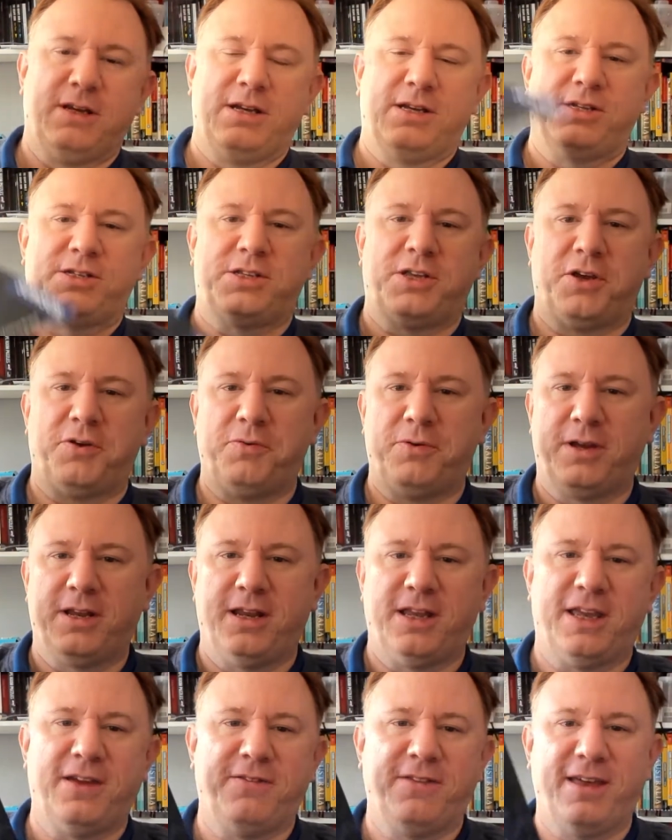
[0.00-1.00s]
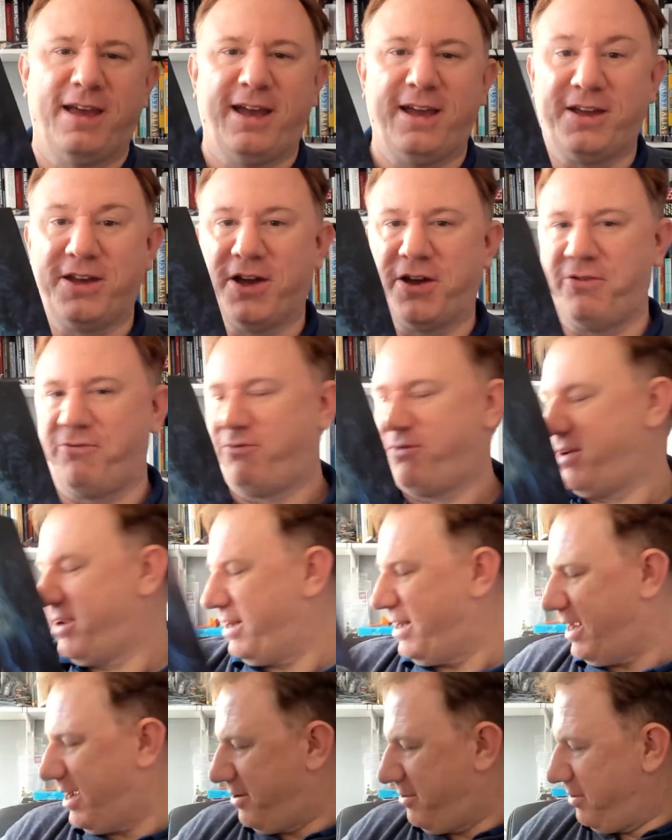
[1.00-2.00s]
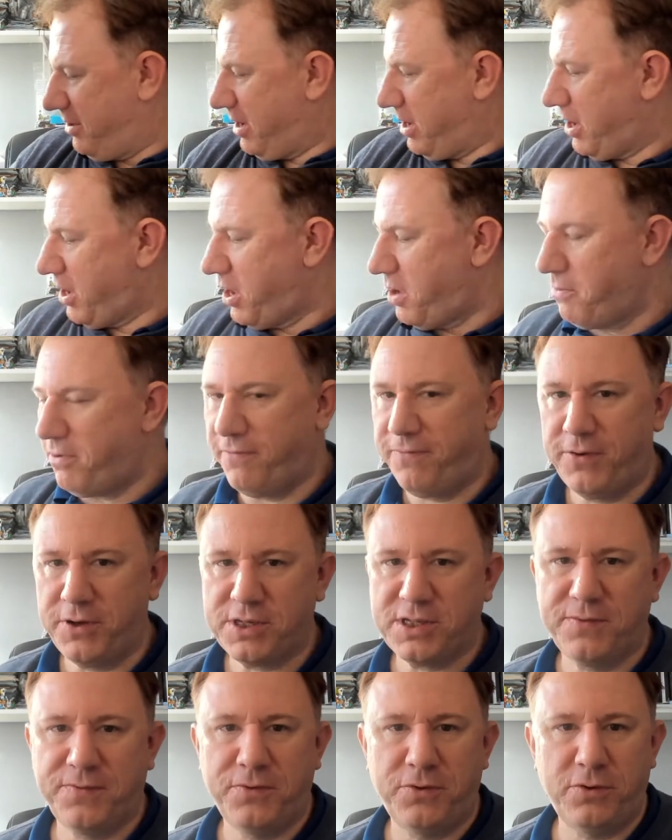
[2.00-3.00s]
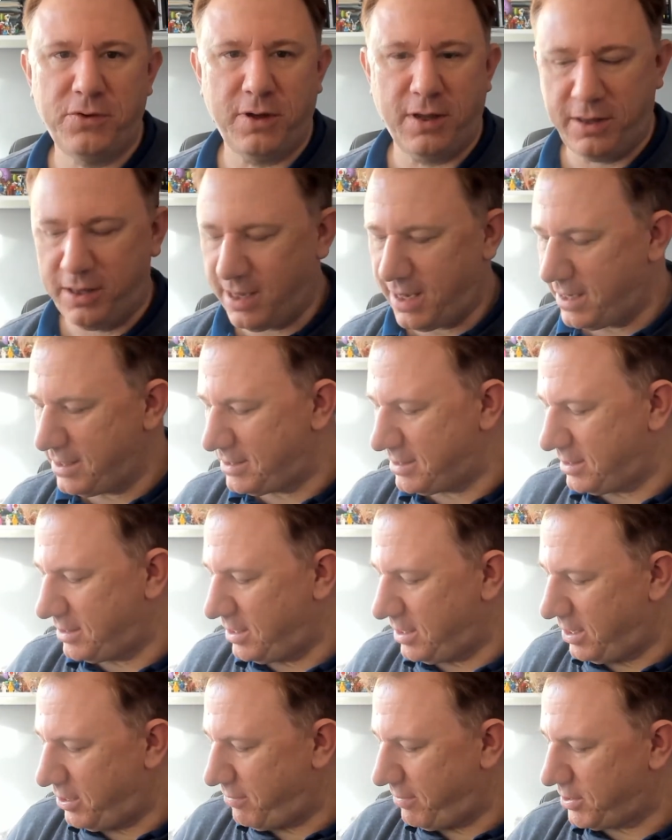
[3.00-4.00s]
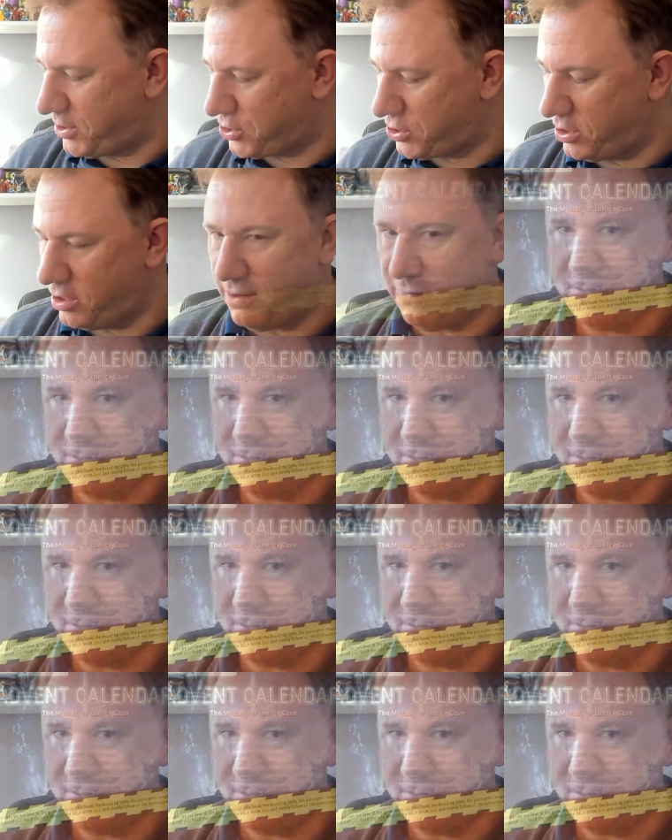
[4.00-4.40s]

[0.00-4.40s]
So we're going to give that a go right now. But first of all, there's the question